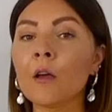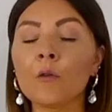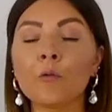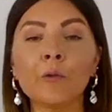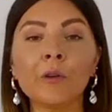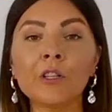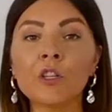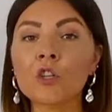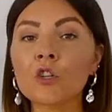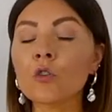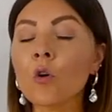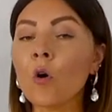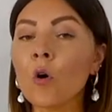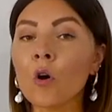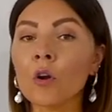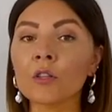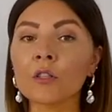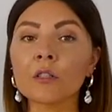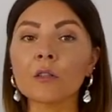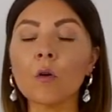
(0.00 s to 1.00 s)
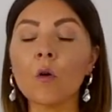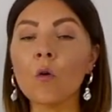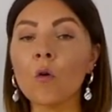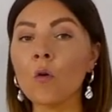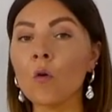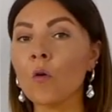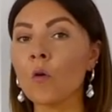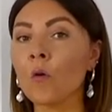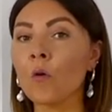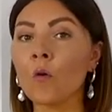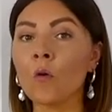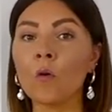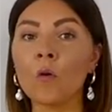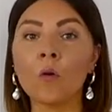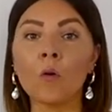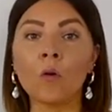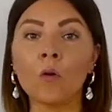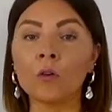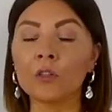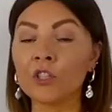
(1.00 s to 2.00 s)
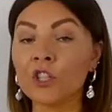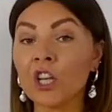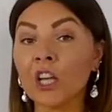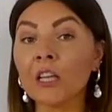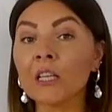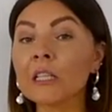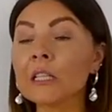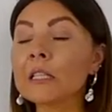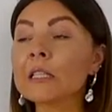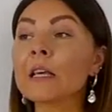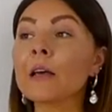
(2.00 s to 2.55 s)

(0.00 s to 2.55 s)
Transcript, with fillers: with shorts or jeans,